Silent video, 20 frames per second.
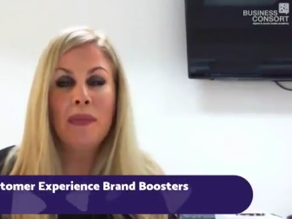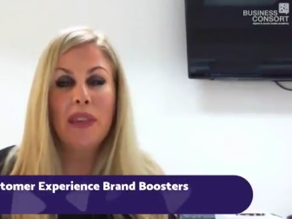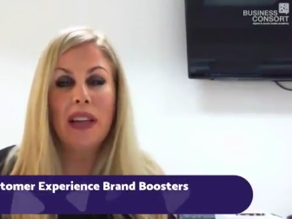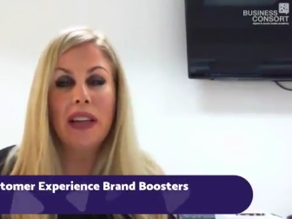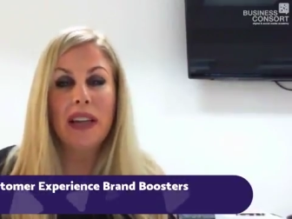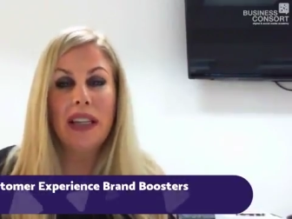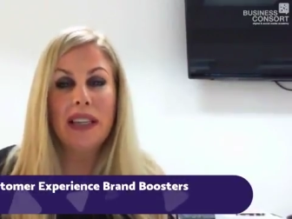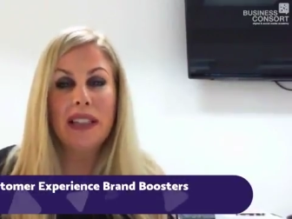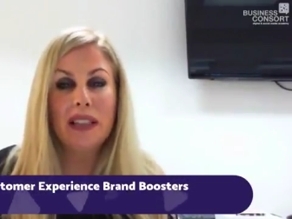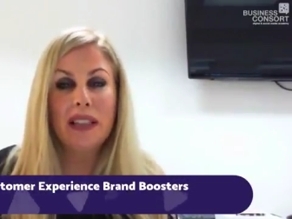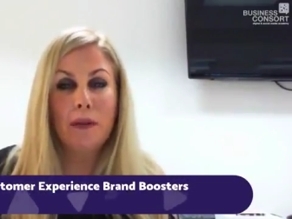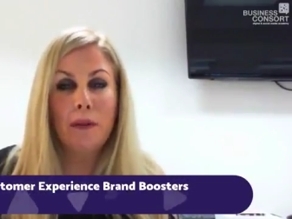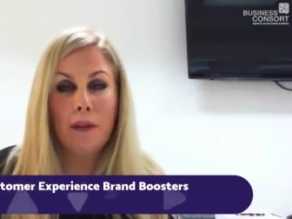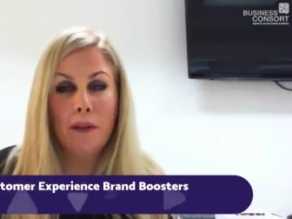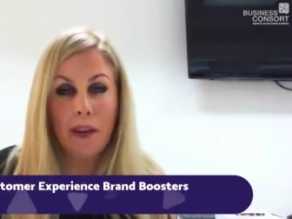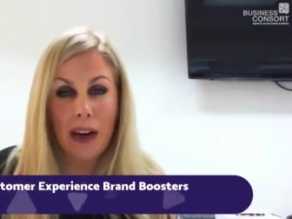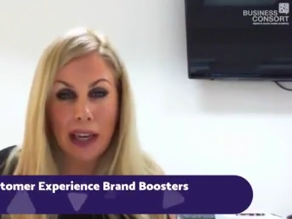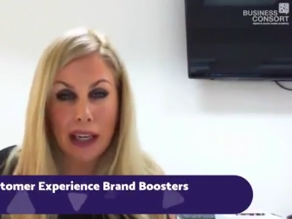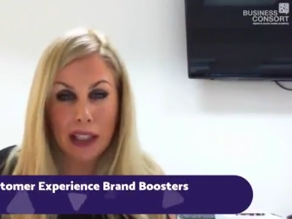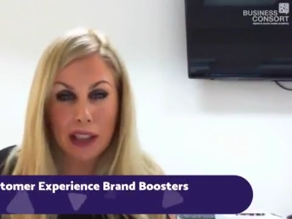that is
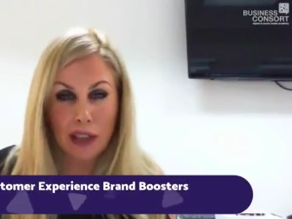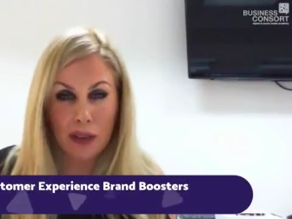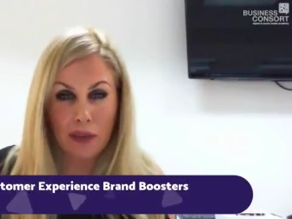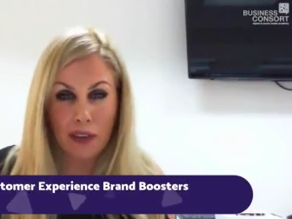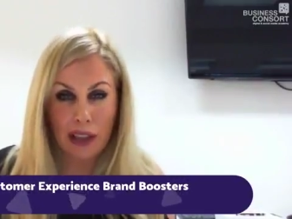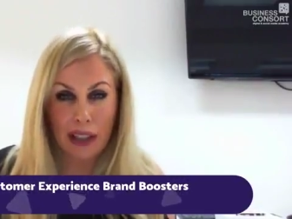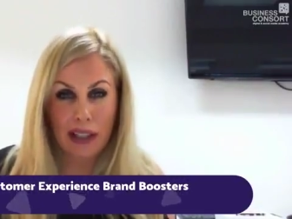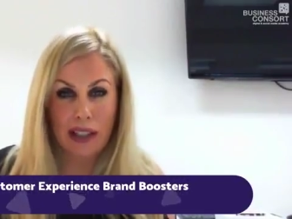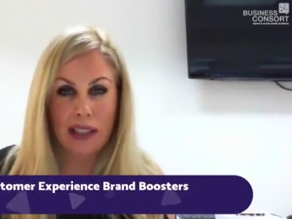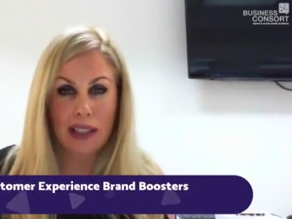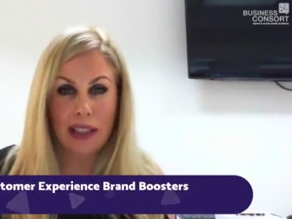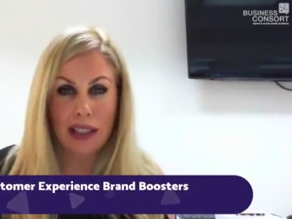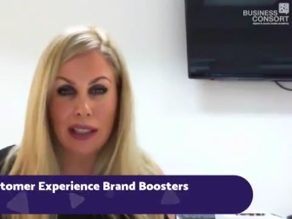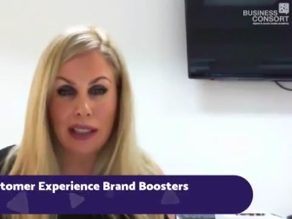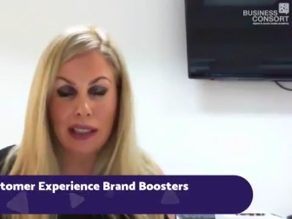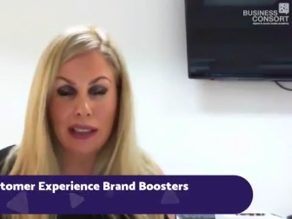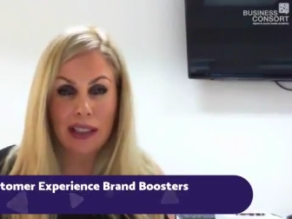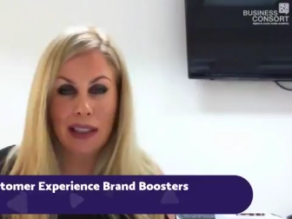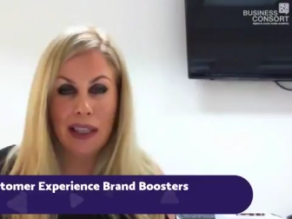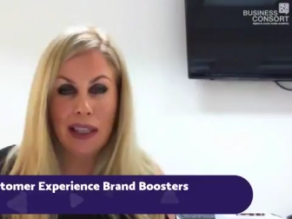fact
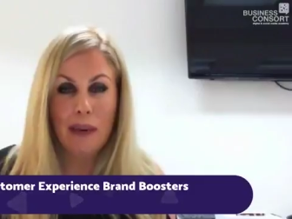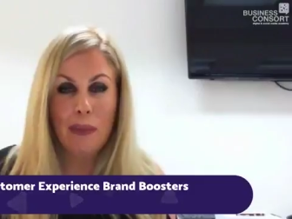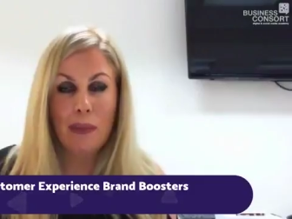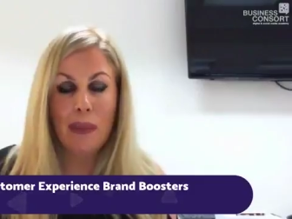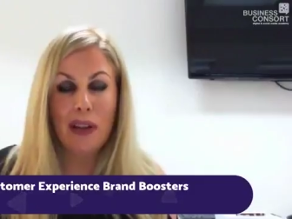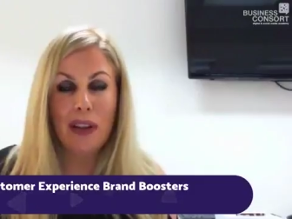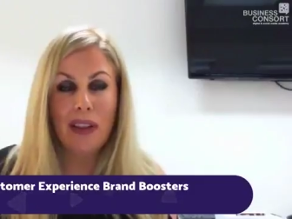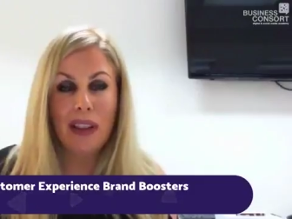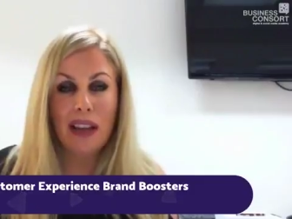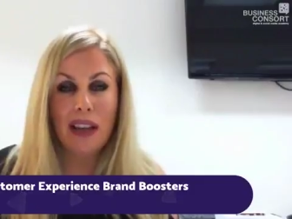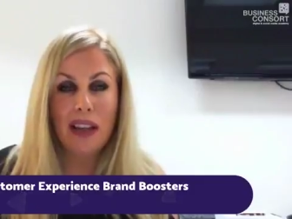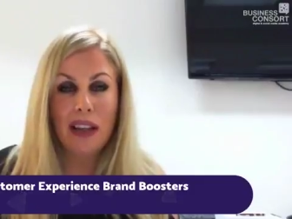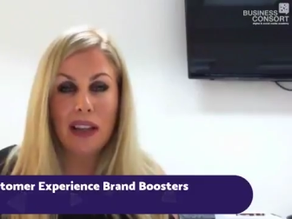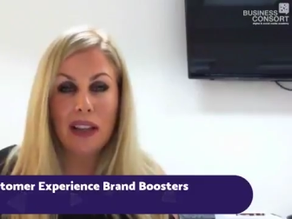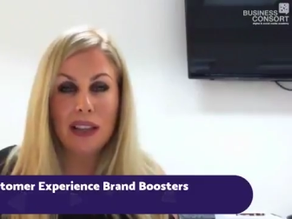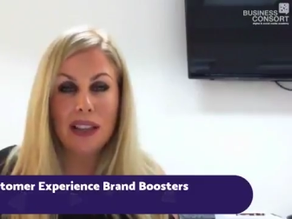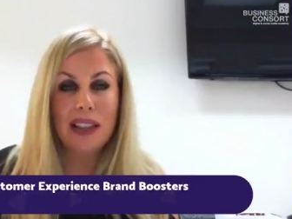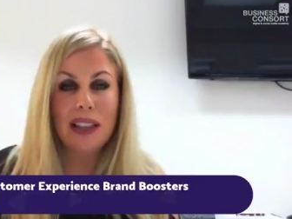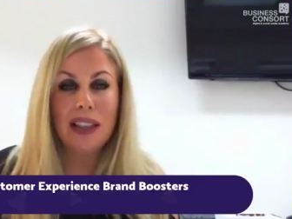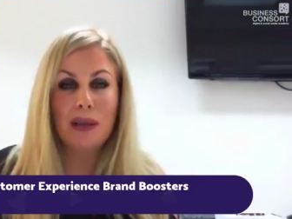finding, but the
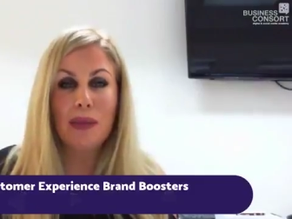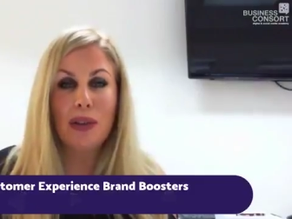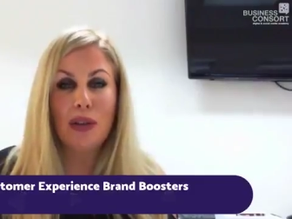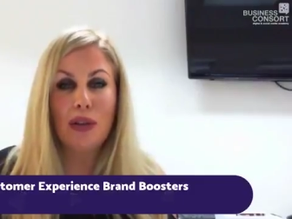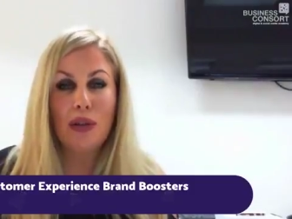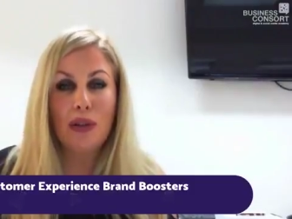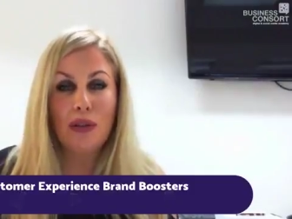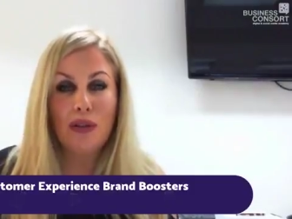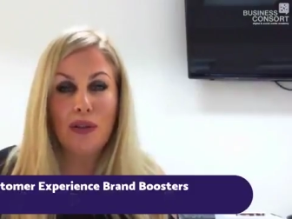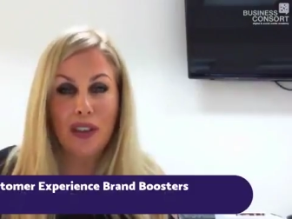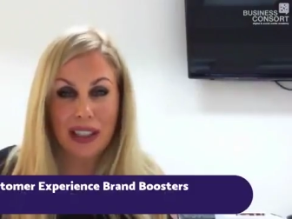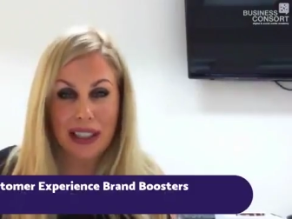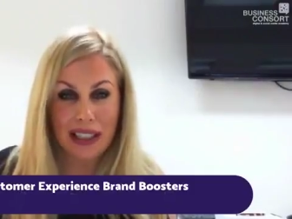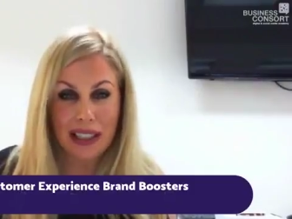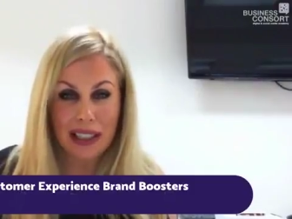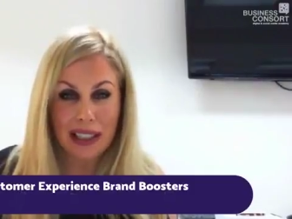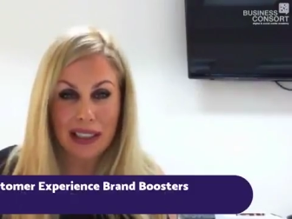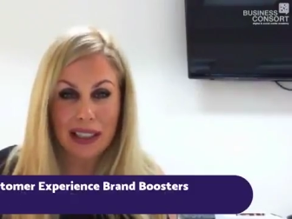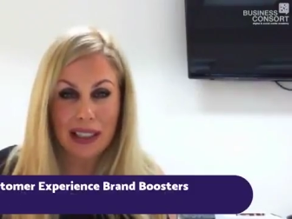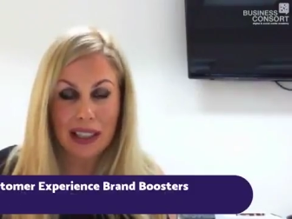customer who
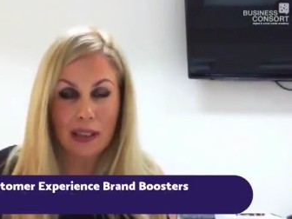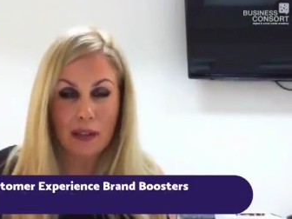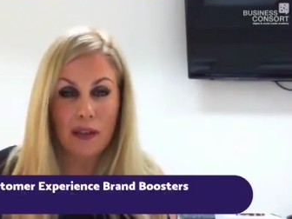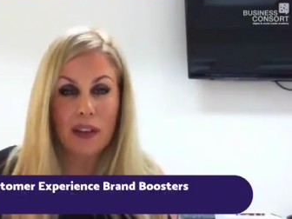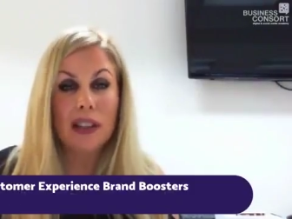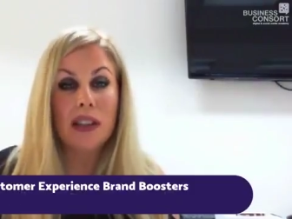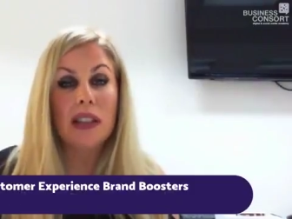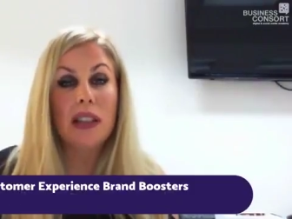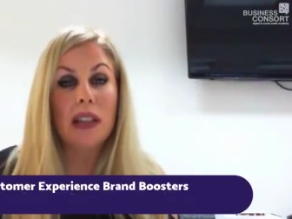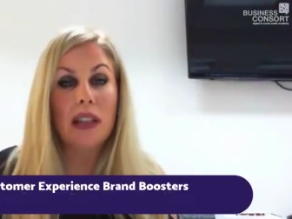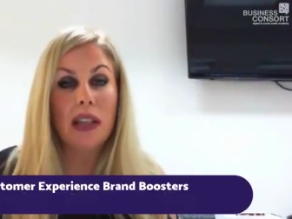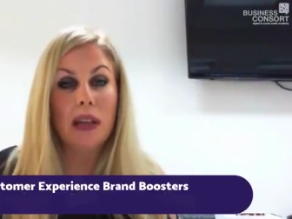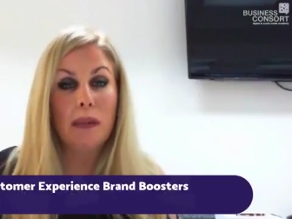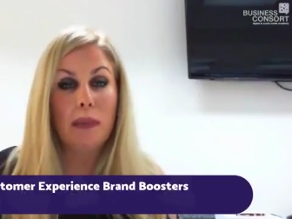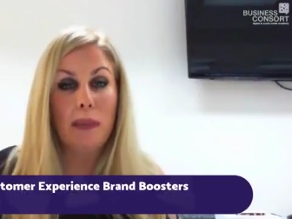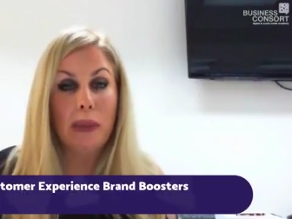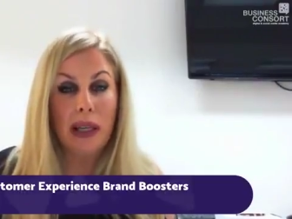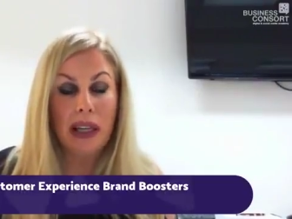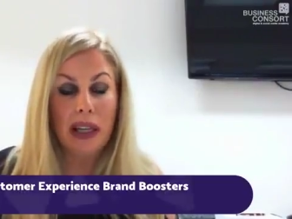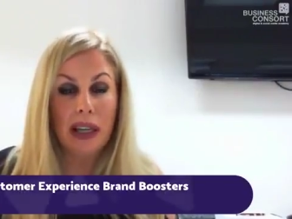visits feels that they're
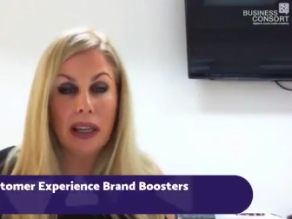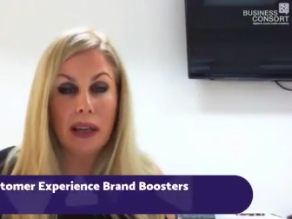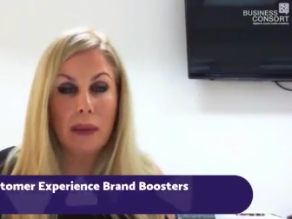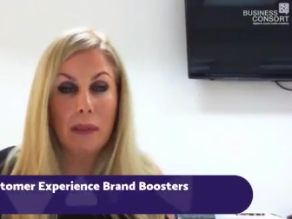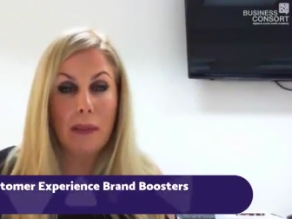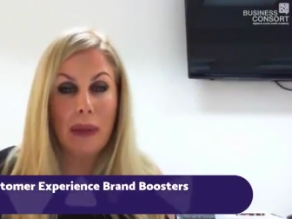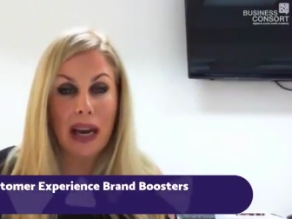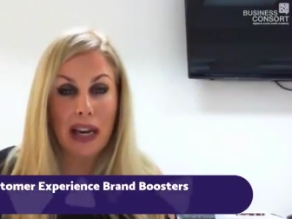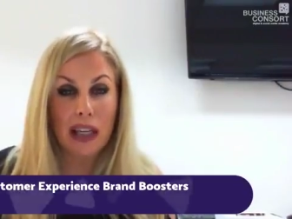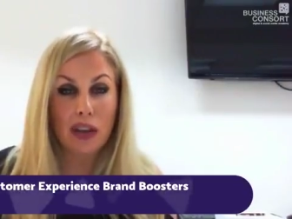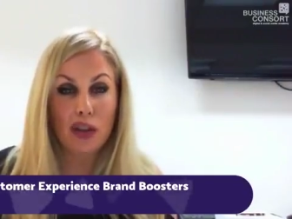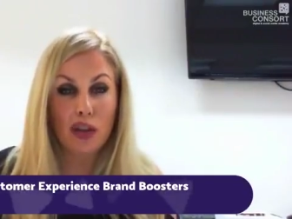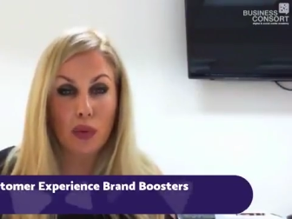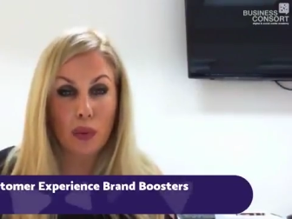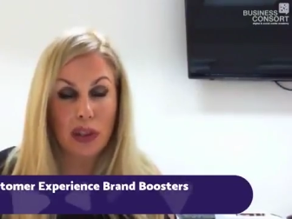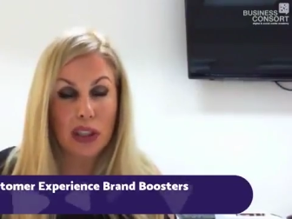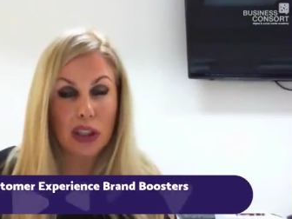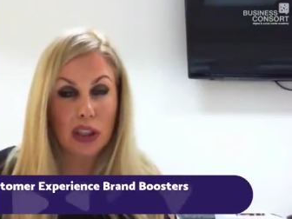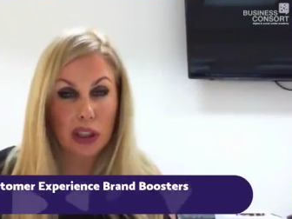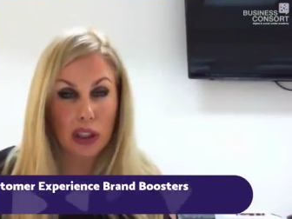being matched
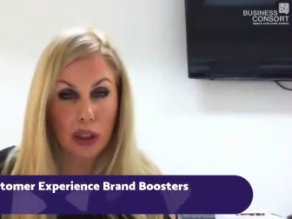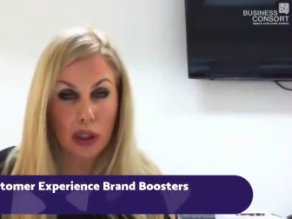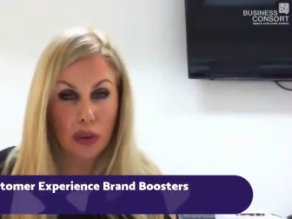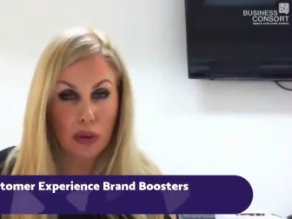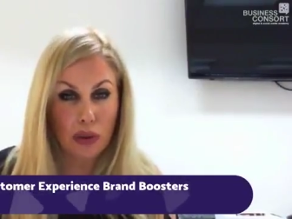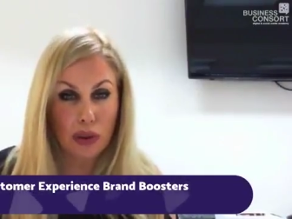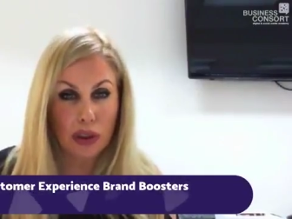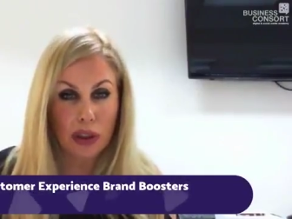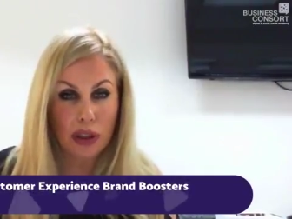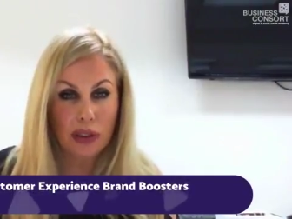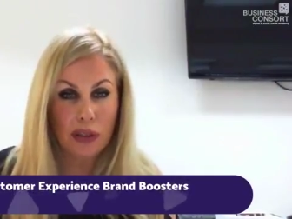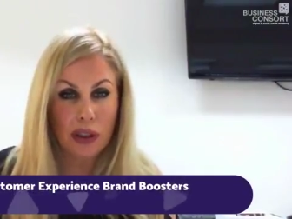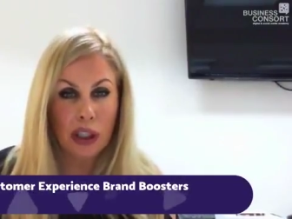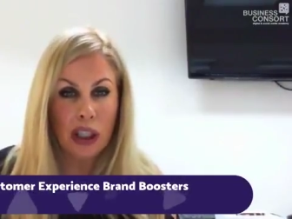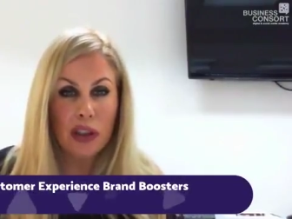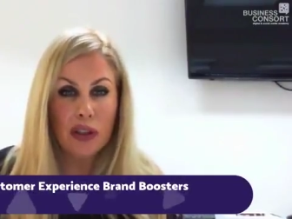with a solution.